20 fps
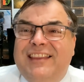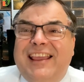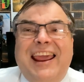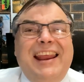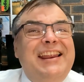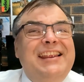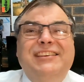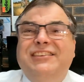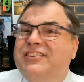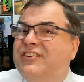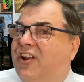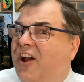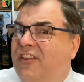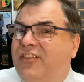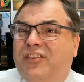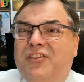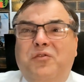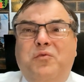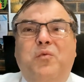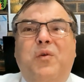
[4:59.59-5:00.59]
That is
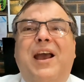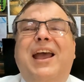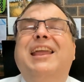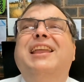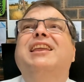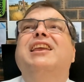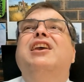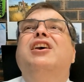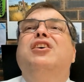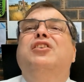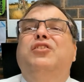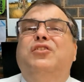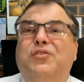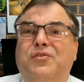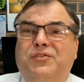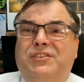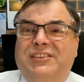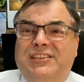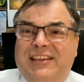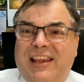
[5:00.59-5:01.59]
not the way
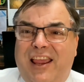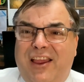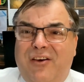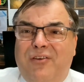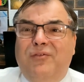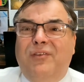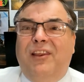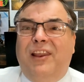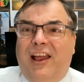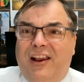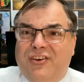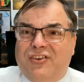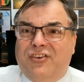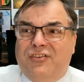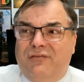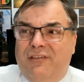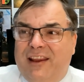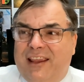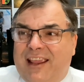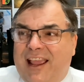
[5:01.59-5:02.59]
you sell
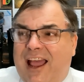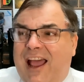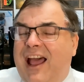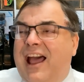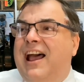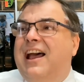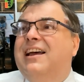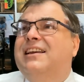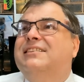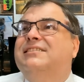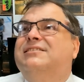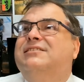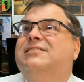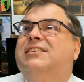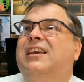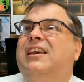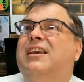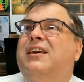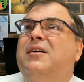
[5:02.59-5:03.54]
luxury cars.